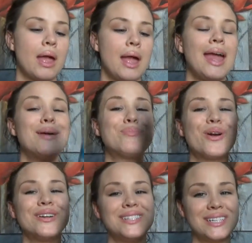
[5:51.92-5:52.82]
and a
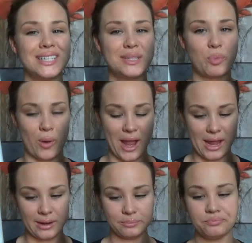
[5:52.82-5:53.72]
bronzing
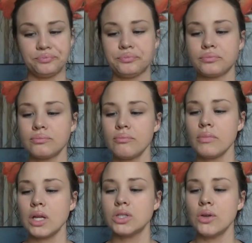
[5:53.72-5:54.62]
spray.
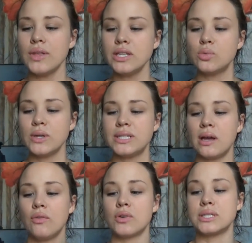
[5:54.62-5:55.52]
So these
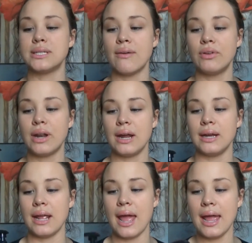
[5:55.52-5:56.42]
retail for
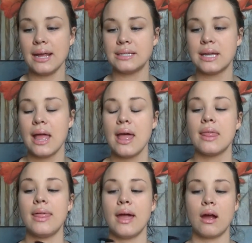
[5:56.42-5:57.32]
$7.98.
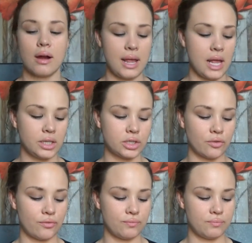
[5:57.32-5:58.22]
They are each,
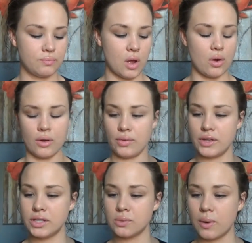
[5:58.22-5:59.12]
oh no,
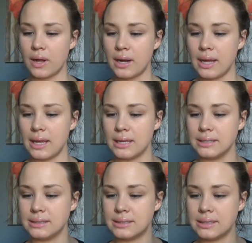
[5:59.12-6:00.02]
this one
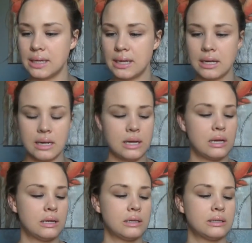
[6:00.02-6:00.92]
is
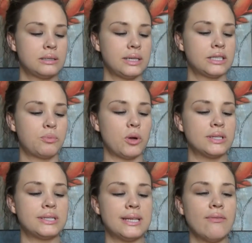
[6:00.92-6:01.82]

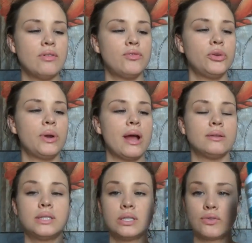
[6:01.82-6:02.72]
6.7 fluid
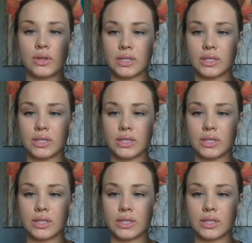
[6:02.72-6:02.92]
ounces for the